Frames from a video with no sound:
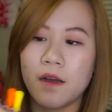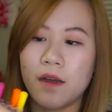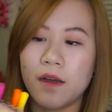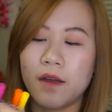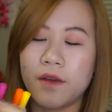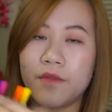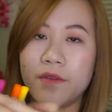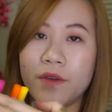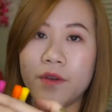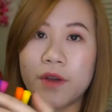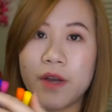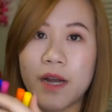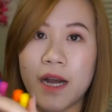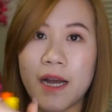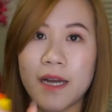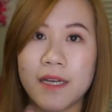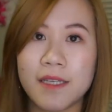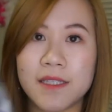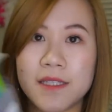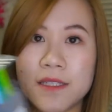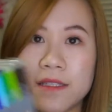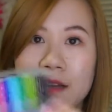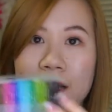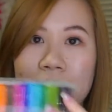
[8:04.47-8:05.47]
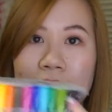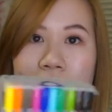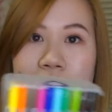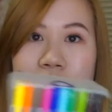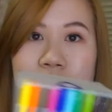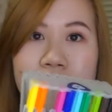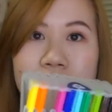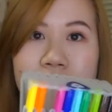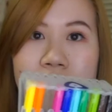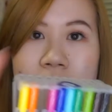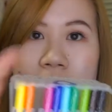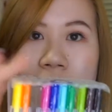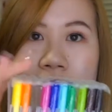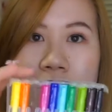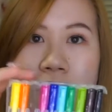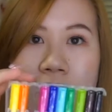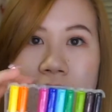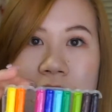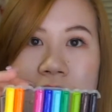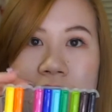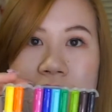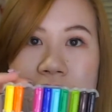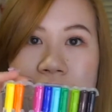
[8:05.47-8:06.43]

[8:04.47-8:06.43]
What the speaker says: If you guys can't